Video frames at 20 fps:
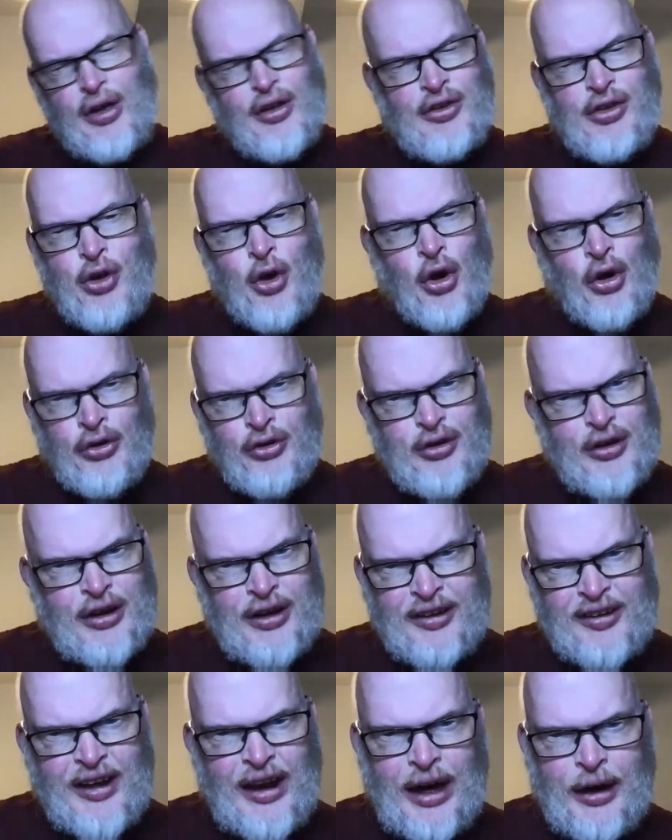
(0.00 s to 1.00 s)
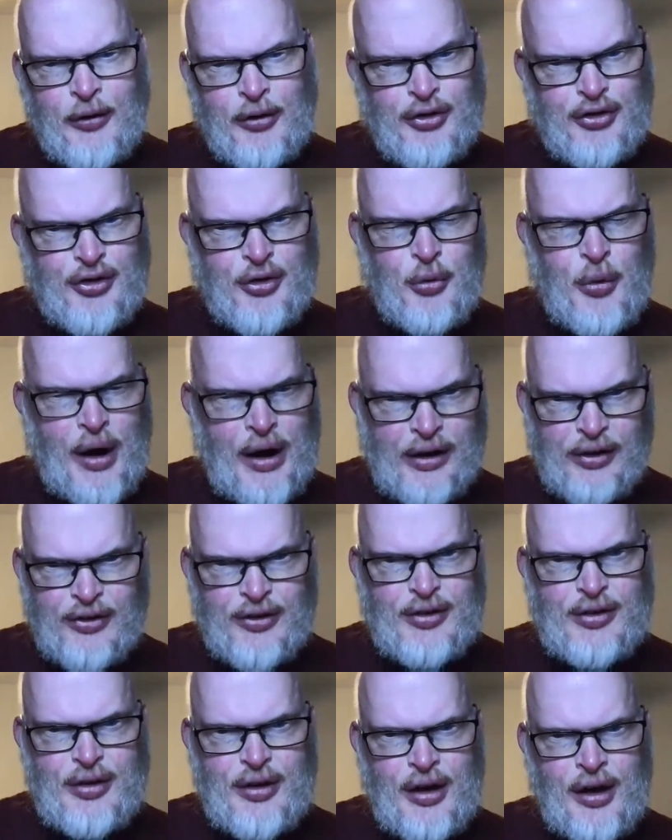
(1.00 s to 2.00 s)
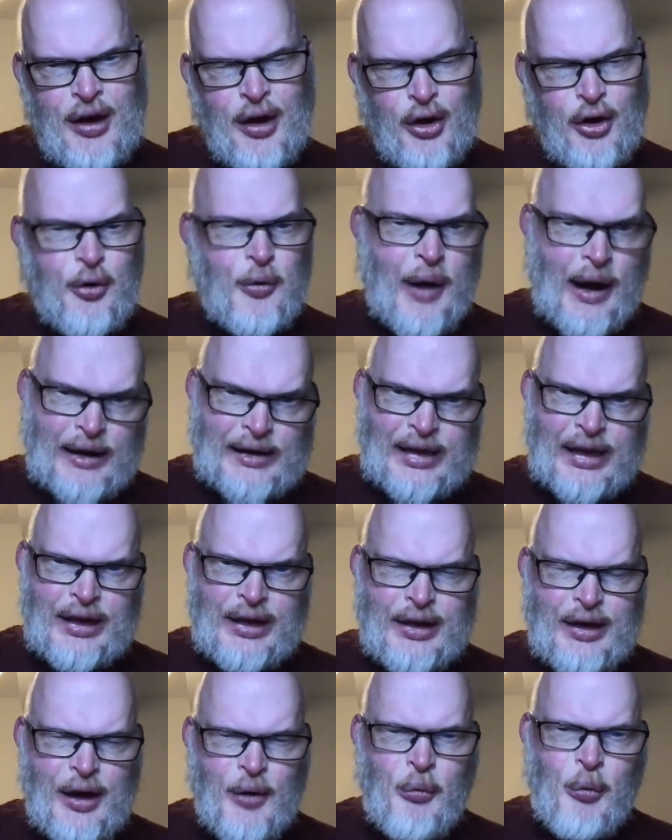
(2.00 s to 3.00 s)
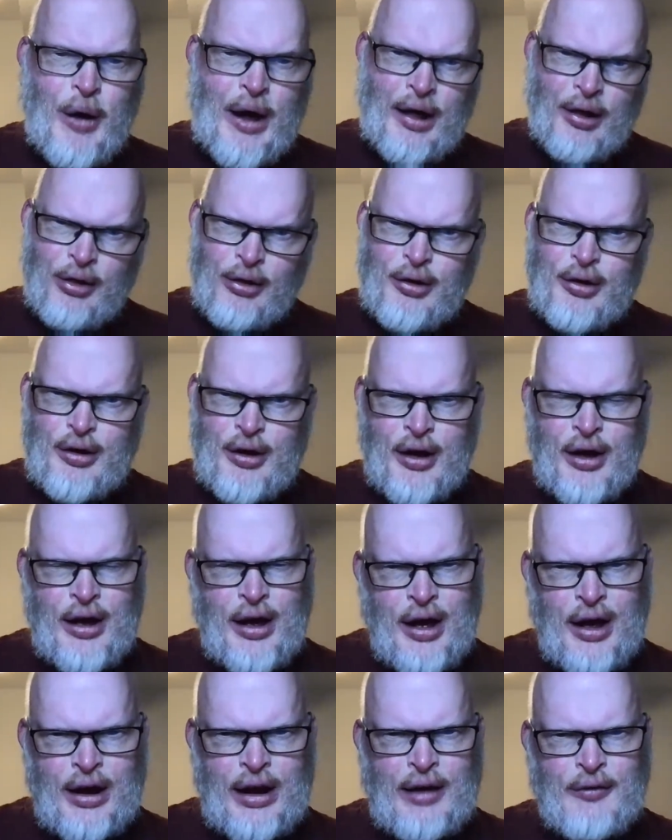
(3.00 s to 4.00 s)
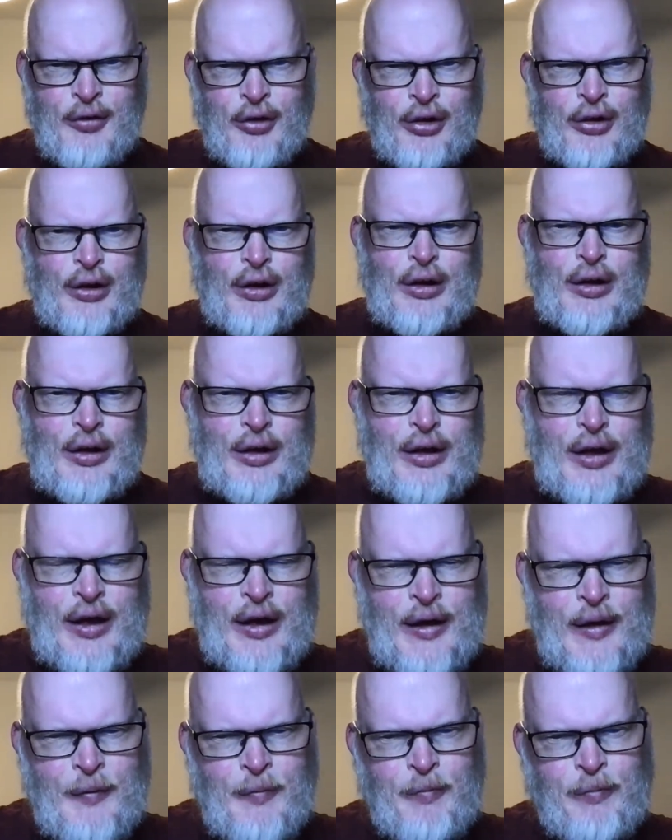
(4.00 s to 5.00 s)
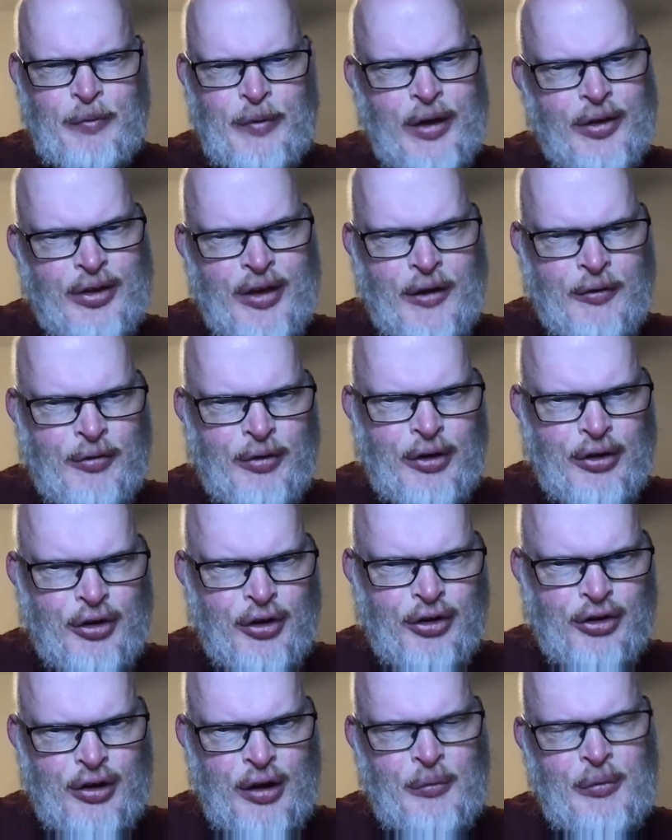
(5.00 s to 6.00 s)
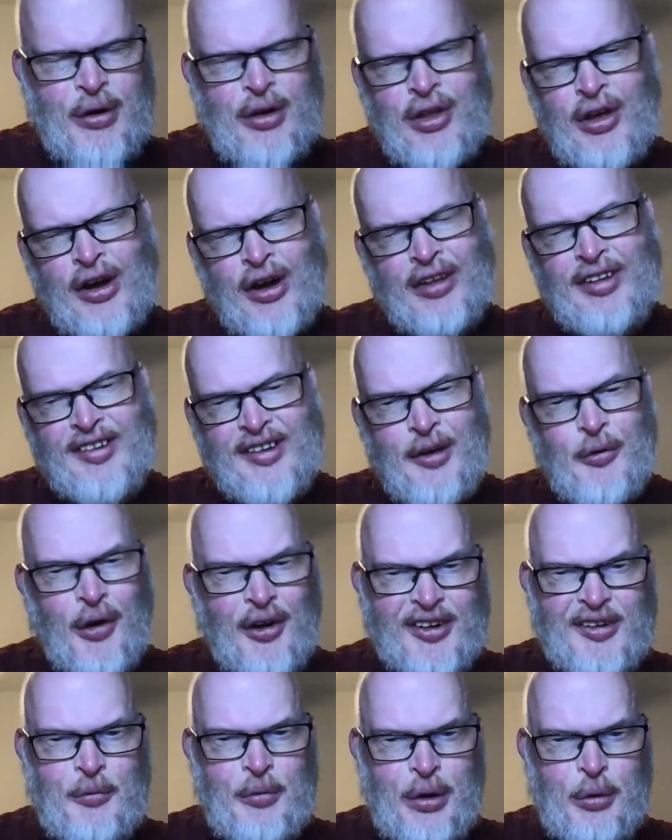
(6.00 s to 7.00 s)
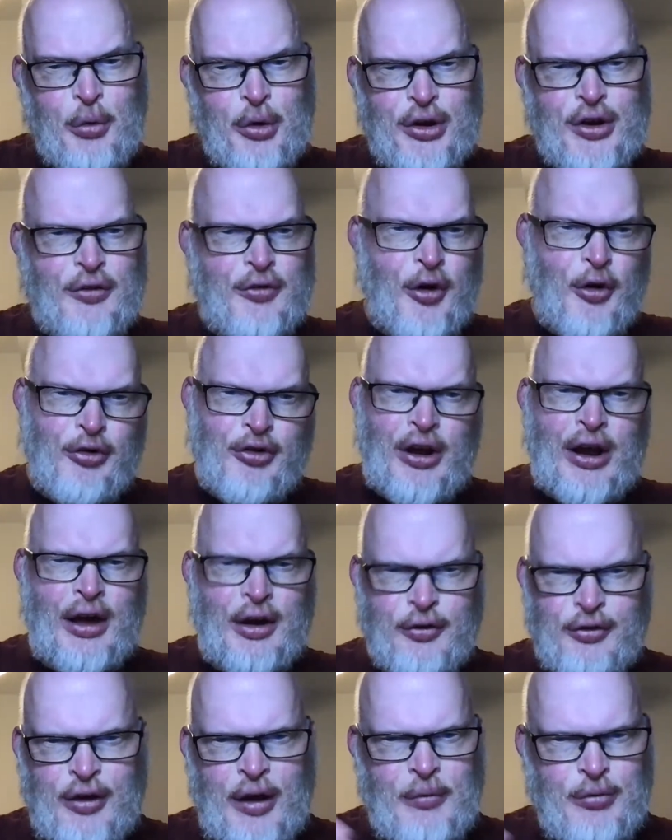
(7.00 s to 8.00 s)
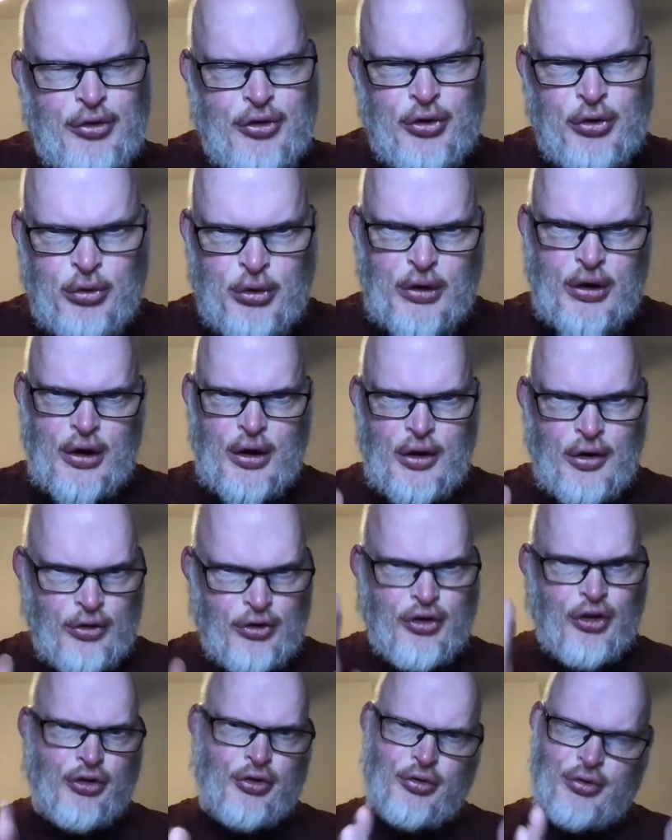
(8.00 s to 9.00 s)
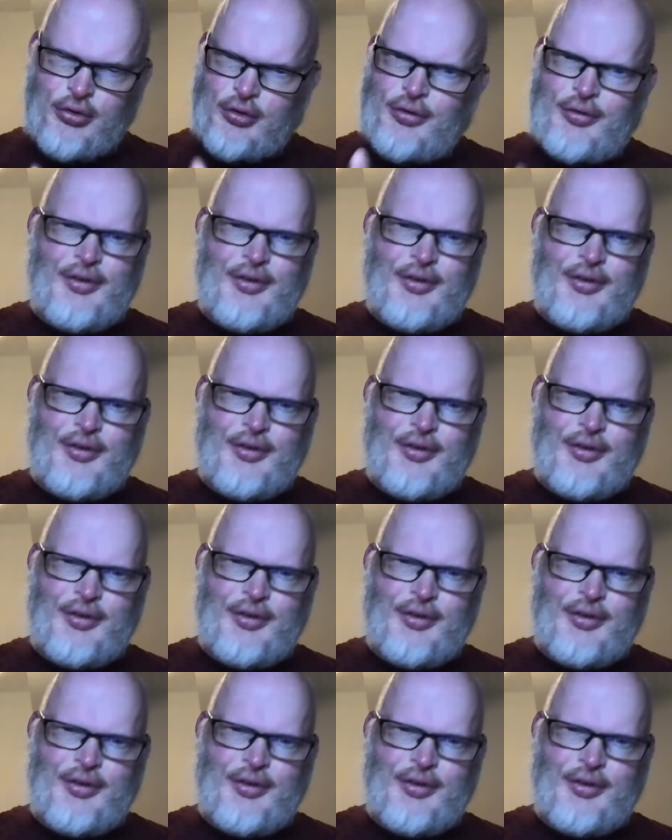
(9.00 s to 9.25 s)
not an easy language to write correctly and well at a high level. It definitely does. And I can see why somebody would devote a lifetime to just